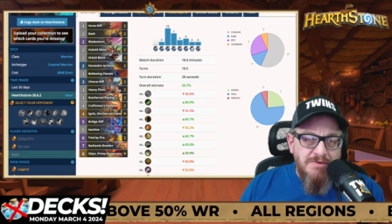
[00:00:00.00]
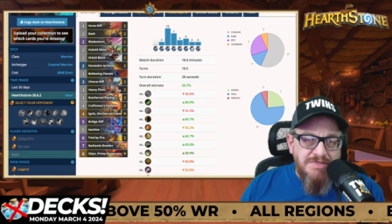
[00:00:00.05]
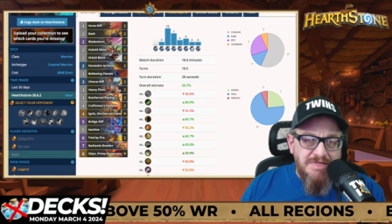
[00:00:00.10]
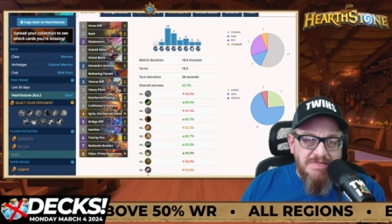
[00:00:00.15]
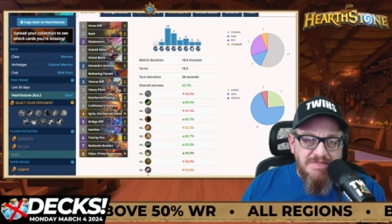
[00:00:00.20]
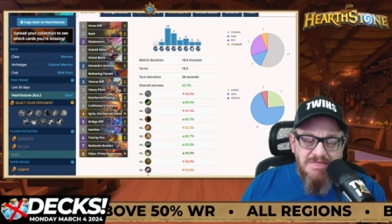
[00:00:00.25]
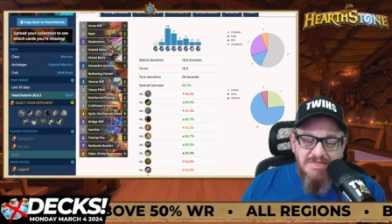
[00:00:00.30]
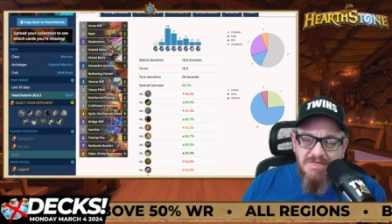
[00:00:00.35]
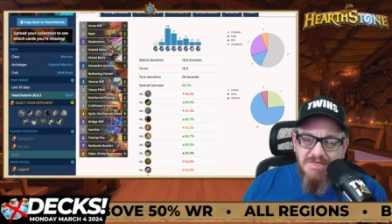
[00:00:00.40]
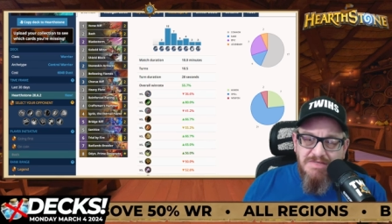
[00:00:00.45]
It's
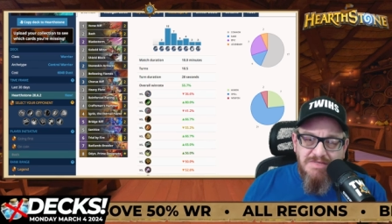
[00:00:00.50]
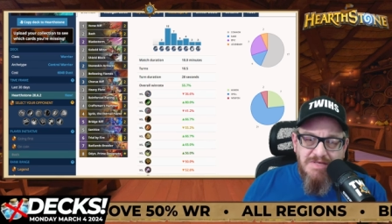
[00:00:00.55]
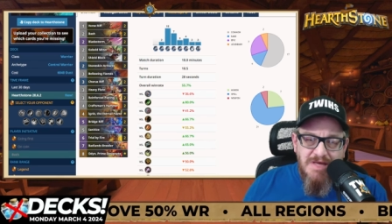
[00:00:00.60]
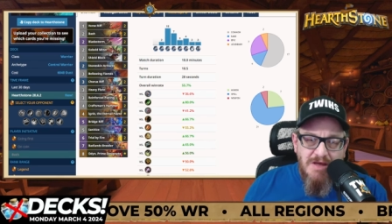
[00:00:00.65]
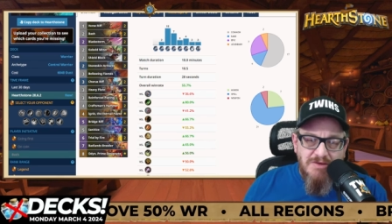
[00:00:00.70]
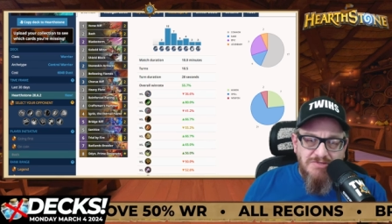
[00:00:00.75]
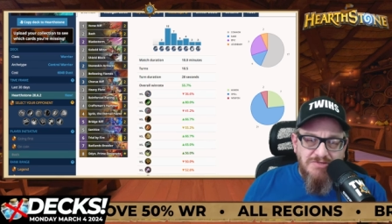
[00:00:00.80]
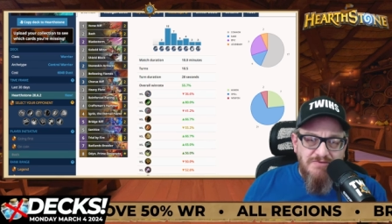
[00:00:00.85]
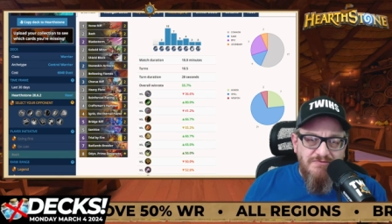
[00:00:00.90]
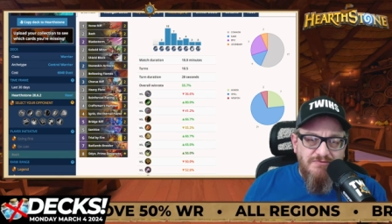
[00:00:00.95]
at
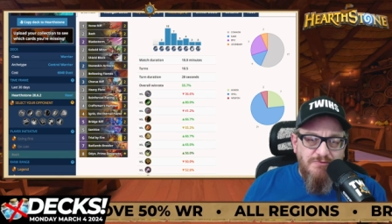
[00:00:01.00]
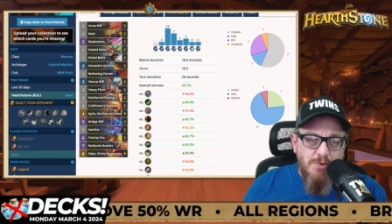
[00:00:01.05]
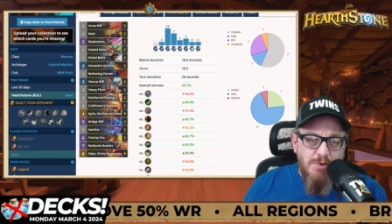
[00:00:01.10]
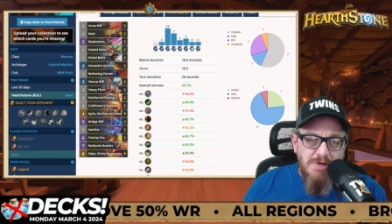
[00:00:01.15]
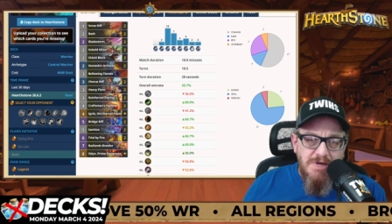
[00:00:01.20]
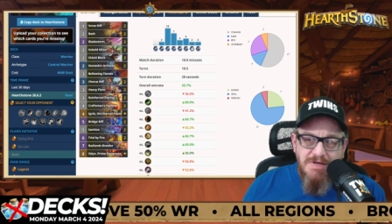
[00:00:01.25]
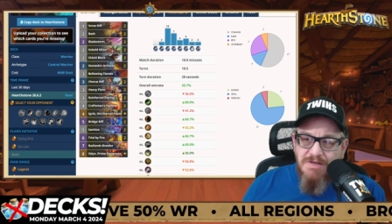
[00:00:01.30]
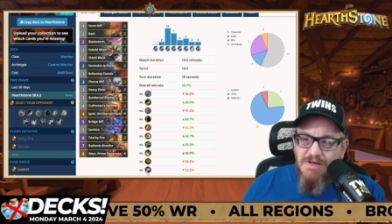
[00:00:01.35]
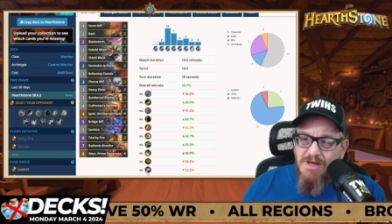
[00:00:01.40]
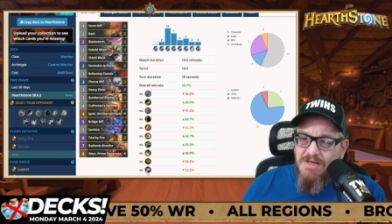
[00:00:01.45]

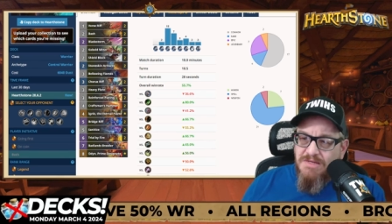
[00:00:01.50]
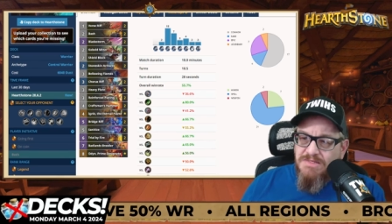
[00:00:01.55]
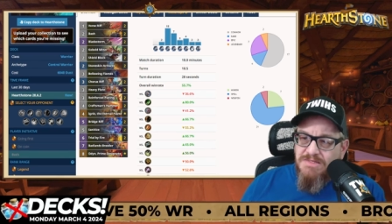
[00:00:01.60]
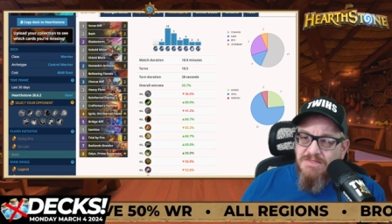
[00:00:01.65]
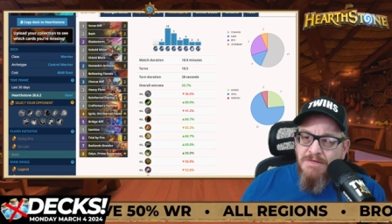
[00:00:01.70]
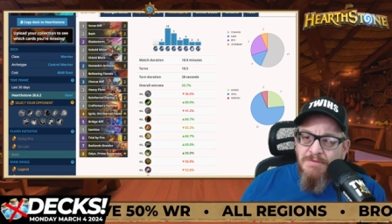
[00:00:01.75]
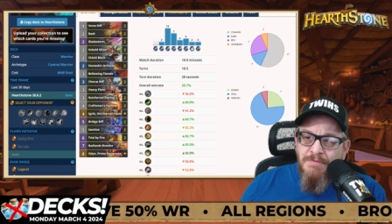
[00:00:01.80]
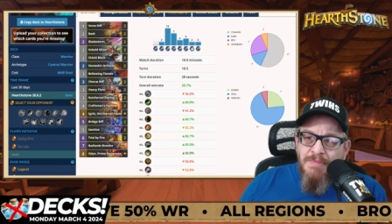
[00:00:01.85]
6,040 dust.